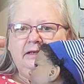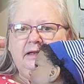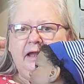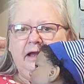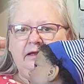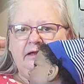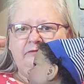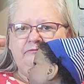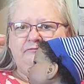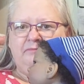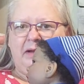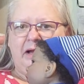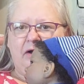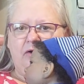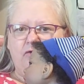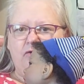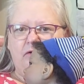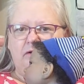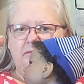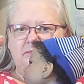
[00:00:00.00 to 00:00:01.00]
Now, if my
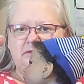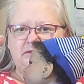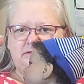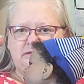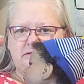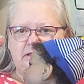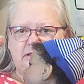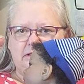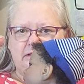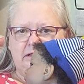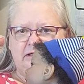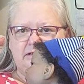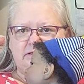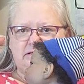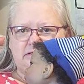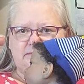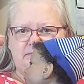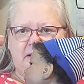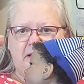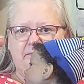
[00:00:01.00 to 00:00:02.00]
arm is
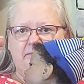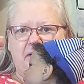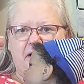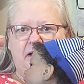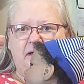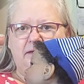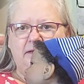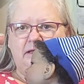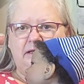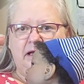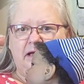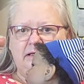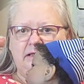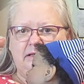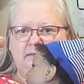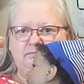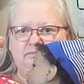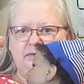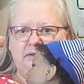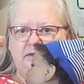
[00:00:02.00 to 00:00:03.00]
against my body, I
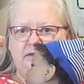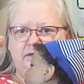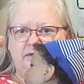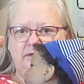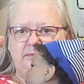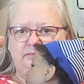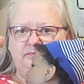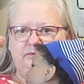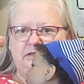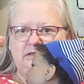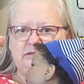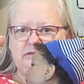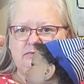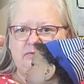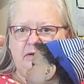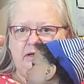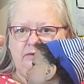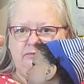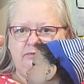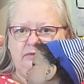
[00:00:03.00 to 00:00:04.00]
can pick it up this
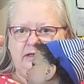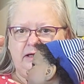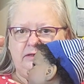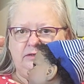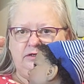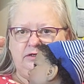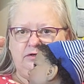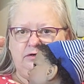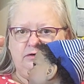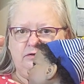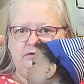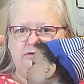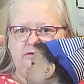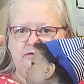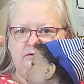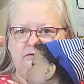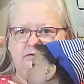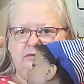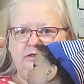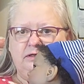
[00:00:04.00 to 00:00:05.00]
way without it
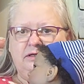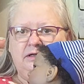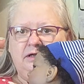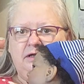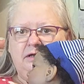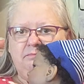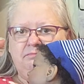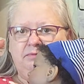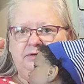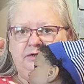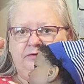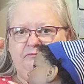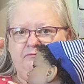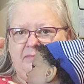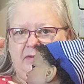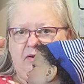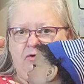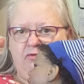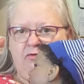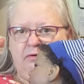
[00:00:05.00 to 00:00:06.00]
hurting. But if
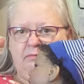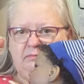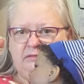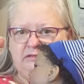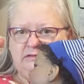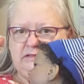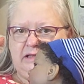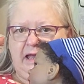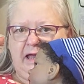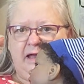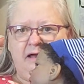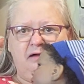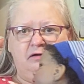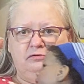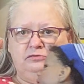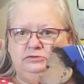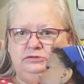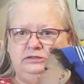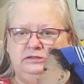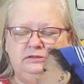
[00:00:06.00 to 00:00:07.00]
my arm is
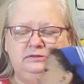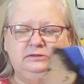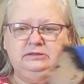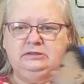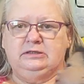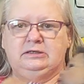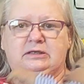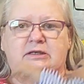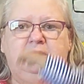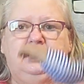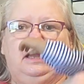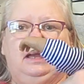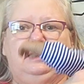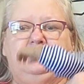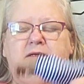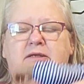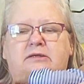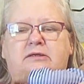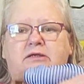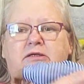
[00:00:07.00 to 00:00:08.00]
out,
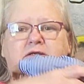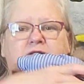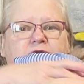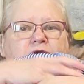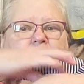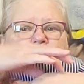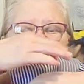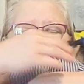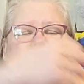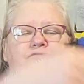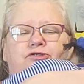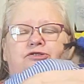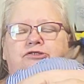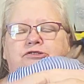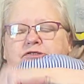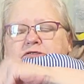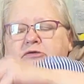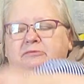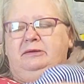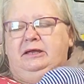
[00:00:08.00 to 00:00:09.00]
it, it hurts
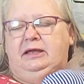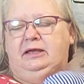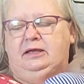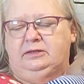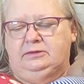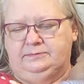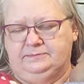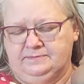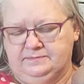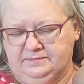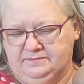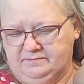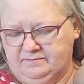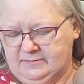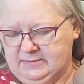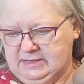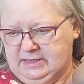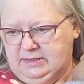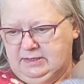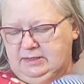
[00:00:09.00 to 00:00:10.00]
so bad.
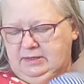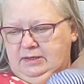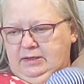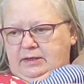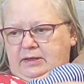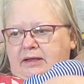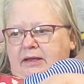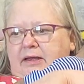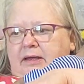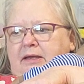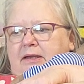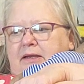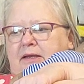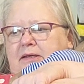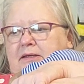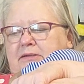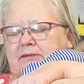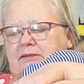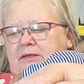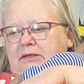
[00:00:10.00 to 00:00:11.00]

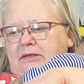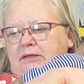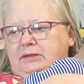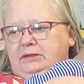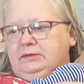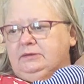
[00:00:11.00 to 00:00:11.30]
And